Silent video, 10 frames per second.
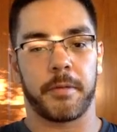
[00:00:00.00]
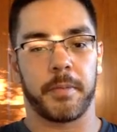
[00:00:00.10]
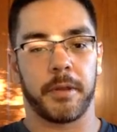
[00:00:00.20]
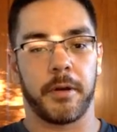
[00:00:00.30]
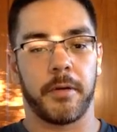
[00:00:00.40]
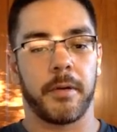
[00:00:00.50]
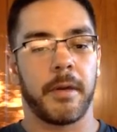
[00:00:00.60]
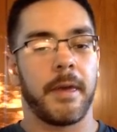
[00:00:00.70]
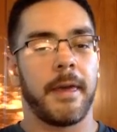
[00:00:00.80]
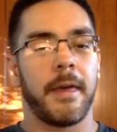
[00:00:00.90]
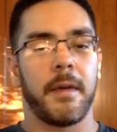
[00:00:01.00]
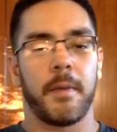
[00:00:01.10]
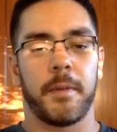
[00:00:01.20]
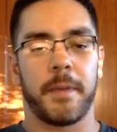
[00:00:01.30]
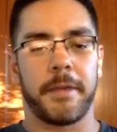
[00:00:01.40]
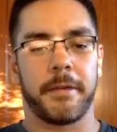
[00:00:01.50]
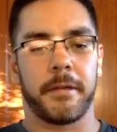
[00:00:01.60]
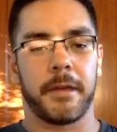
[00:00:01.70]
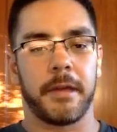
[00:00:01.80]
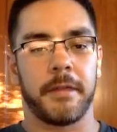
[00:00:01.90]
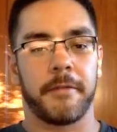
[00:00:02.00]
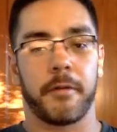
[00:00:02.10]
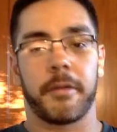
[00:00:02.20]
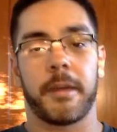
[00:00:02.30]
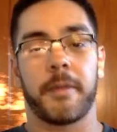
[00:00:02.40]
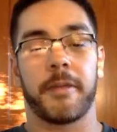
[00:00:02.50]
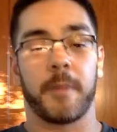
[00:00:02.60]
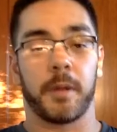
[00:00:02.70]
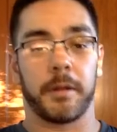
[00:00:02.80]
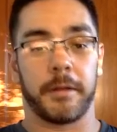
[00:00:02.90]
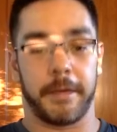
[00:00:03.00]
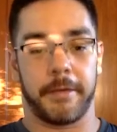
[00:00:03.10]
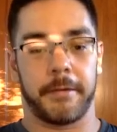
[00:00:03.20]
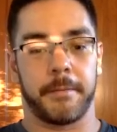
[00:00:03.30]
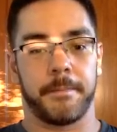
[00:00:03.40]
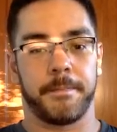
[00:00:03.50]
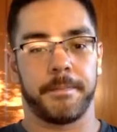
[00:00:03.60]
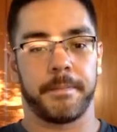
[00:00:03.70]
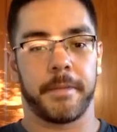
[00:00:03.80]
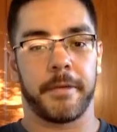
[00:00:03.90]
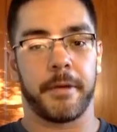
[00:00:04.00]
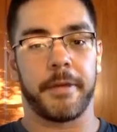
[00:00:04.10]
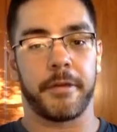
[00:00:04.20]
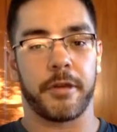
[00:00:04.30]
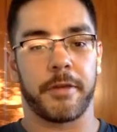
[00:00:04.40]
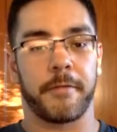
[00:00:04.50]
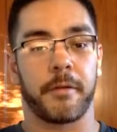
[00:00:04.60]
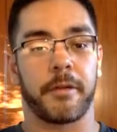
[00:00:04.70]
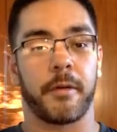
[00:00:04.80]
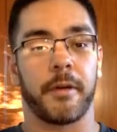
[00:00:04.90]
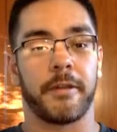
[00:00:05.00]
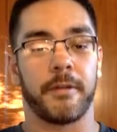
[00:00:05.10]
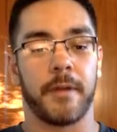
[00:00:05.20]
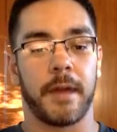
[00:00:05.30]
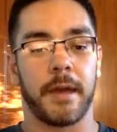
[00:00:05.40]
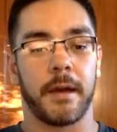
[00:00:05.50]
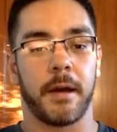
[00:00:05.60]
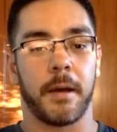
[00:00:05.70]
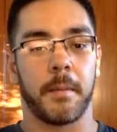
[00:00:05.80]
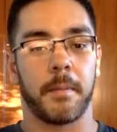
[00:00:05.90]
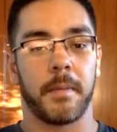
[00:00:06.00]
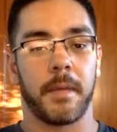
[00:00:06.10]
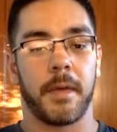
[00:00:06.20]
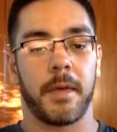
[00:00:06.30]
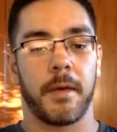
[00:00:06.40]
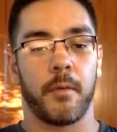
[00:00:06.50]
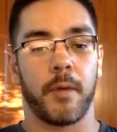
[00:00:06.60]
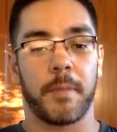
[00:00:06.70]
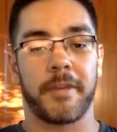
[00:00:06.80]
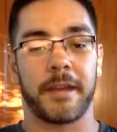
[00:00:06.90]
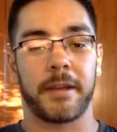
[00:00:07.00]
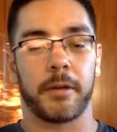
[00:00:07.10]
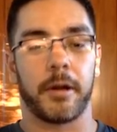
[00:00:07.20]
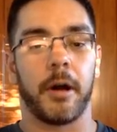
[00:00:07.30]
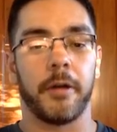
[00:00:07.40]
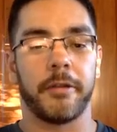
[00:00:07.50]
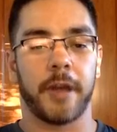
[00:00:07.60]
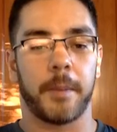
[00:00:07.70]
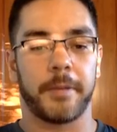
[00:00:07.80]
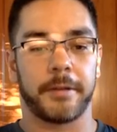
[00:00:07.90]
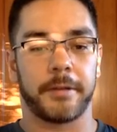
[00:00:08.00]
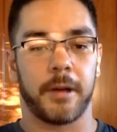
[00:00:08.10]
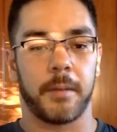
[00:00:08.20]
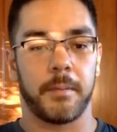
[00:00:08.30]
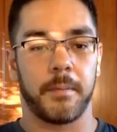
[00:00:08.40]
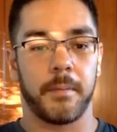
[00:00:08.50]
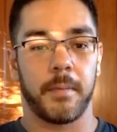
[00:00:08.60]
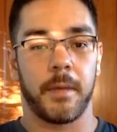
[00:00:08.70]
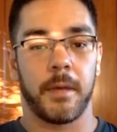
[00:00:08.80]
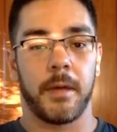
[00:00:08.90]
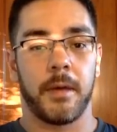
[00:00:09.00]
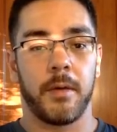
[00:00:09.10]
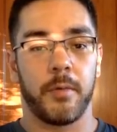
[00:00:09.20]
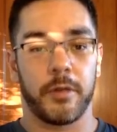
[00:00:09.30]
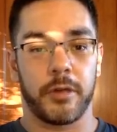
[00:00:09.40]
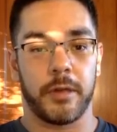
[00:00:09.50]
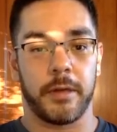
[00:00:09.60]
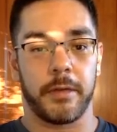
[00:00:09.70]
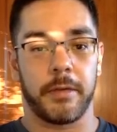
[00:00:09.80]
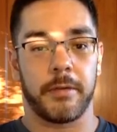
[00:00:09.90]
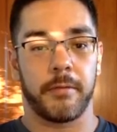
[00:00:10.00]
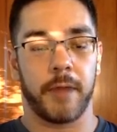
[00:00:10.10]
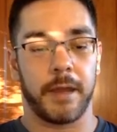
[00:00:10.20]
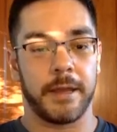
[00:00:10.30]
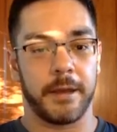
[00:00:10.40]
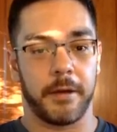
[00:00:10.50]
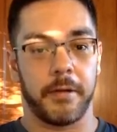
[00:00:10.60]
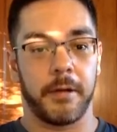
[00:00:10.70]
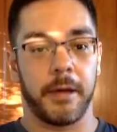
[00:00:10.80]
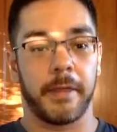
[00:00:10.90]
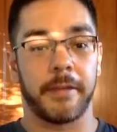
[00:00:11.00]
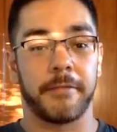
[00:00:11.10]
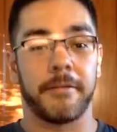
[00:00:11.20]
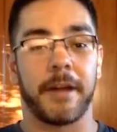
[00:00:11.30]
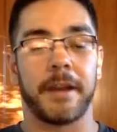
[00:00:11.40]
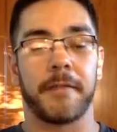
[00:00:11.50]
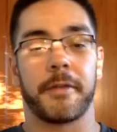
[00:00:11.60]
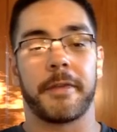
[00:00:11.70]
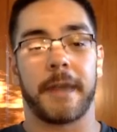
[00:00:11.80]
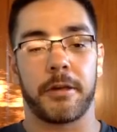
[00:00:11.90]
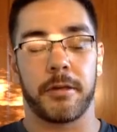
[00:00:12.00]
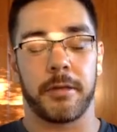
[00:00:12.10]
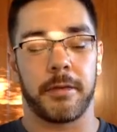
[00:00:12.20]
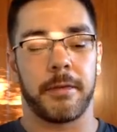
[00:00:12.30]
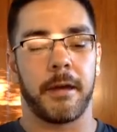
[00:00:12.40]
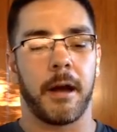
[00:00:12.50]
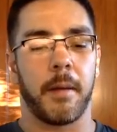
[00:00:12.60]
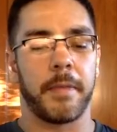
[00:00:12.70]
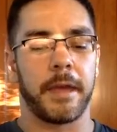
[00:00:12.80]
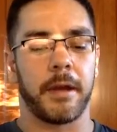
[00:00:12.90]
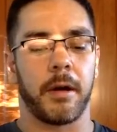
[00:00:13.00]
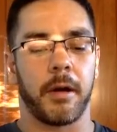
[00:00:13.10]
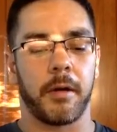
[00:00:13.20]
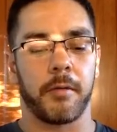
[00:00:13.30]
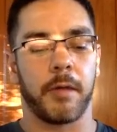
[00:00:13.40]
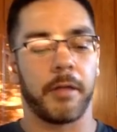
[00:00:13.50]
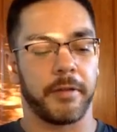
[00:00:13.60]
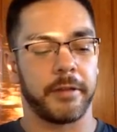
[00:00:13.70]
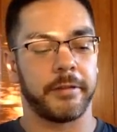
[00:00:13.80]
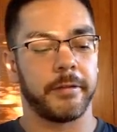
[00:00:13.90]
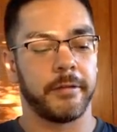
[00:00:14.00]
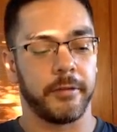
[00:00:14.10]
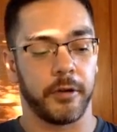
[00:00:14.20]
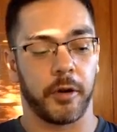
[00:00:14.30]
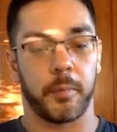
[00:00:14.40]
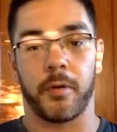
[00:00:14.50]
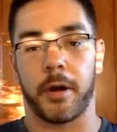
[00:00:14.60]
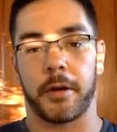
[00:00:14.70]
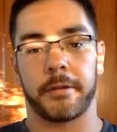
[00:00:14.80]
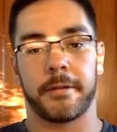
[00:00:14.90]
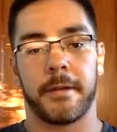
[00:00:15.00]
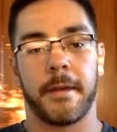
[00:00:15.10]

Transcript: below. But basically, the first step is to build a list. So he suggests first going to a website called alltop.com, which is right here, and then to find different sections that are relevant to your product.